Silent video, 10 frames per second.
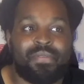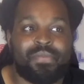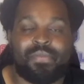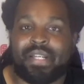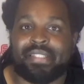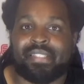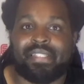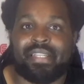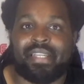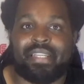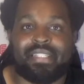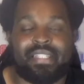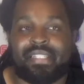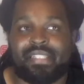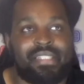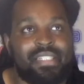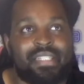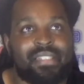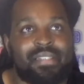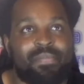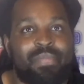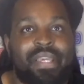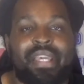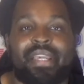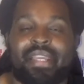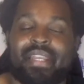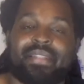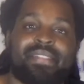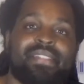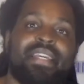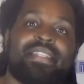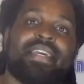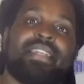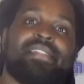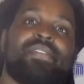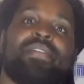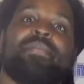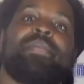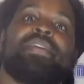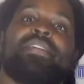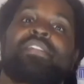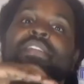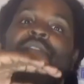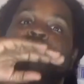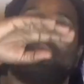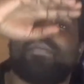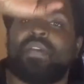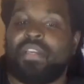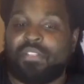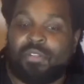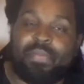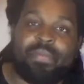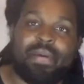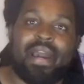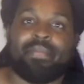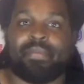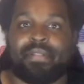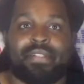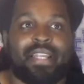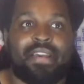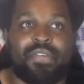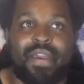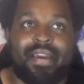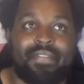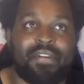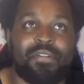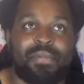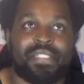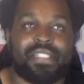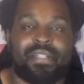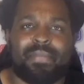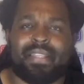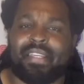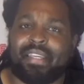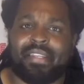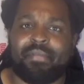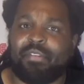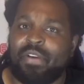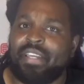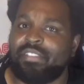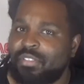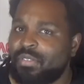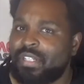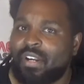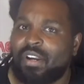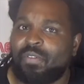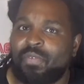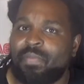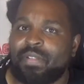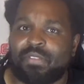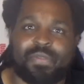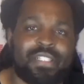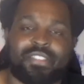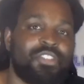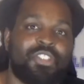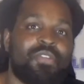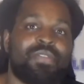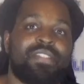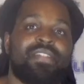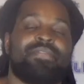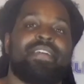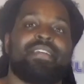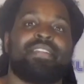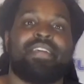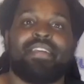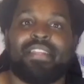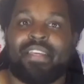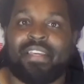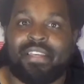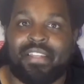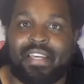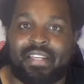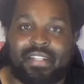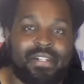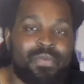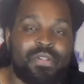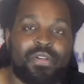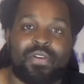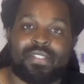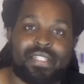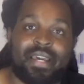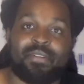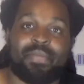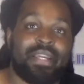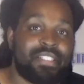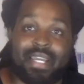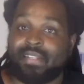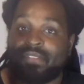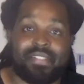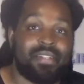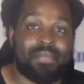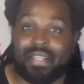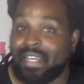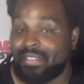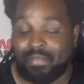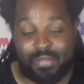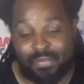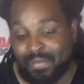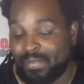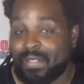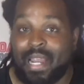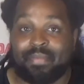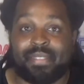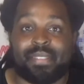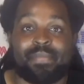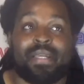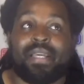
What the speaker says: wrestling is just big, and I just think that it's going to be continue to be popular. Now you have a whole bunch of companies. I think NWA is doing the all women's wrestling show and stuff like that. Like when you go to Title Match, shout out to them. I like them. I'm subscribed to them.